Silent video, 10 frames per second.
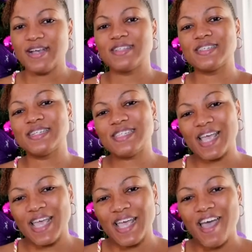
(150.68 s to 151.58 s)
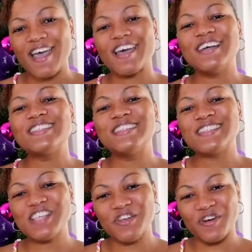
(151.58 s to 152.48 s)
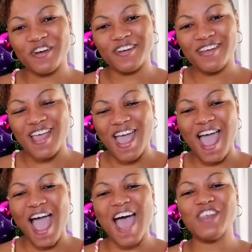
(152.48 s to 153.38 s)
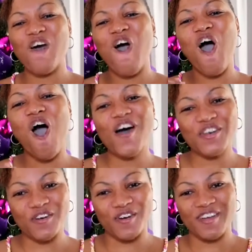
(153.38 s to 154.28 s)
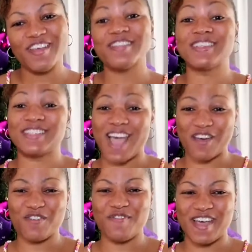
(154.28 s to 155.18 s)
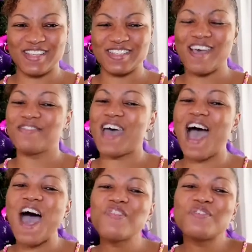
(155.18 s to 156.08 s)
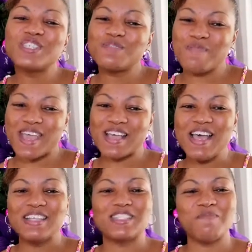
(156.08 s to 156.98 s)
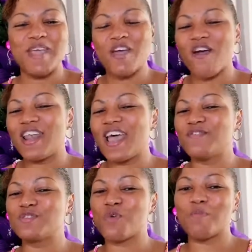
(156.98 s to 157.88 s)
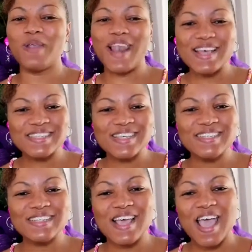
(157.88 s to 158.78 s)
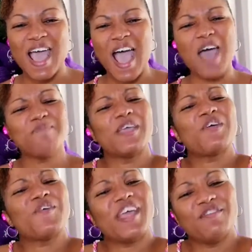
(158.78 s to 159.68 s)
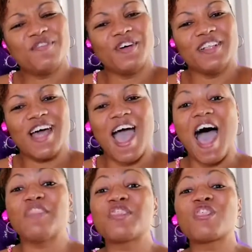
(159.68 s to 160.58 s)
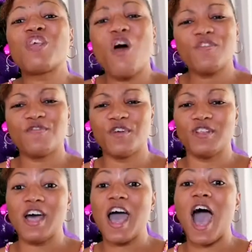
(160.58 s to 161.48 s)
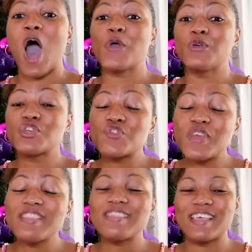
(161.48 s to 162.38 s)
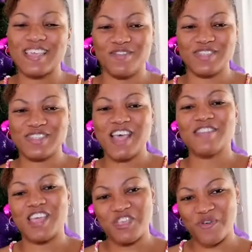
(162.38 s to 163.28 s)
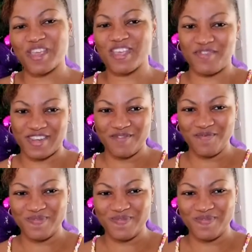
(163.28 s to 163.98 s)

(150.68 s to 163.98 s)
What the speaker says: Today, consider and honor the sacrifice that others make to make our lives more pleasant, and be grateful and thoughtful how you treat the gifts that you are given.